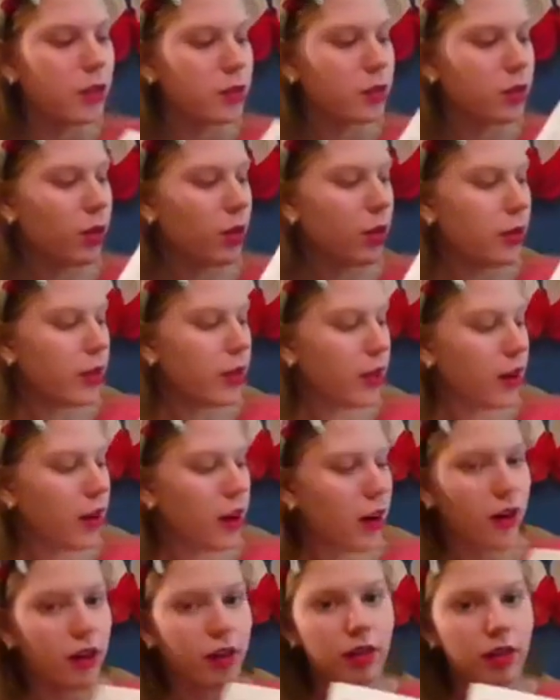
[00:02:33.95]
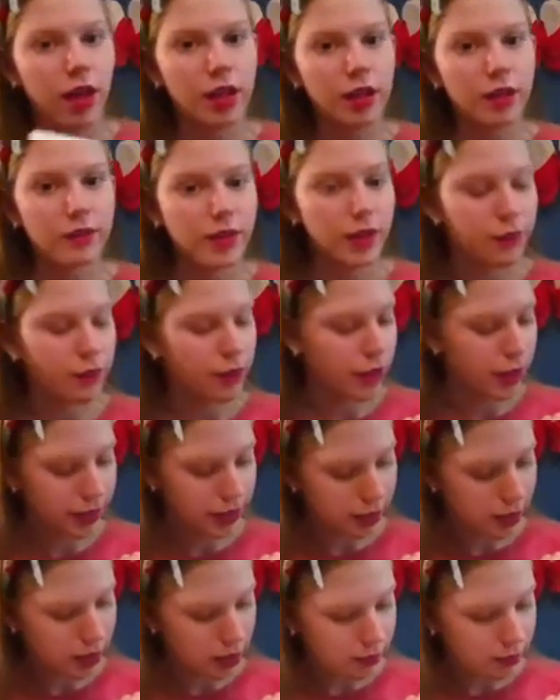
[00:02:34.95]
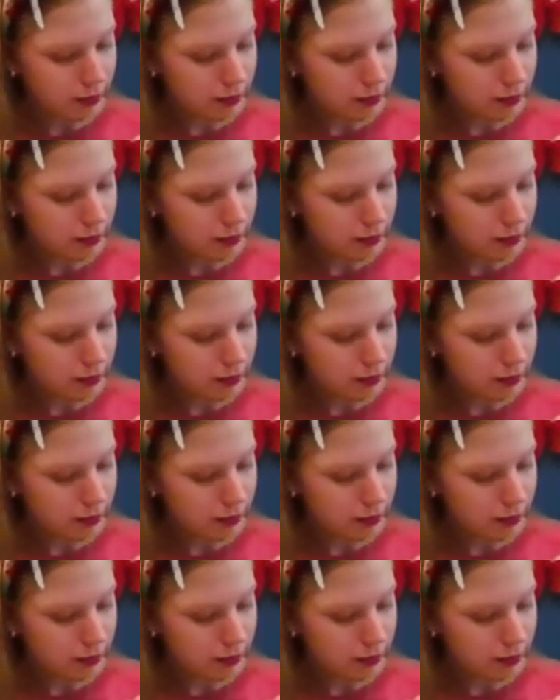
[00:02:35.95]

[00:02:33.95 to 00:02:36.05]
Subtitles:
So there are a lot of different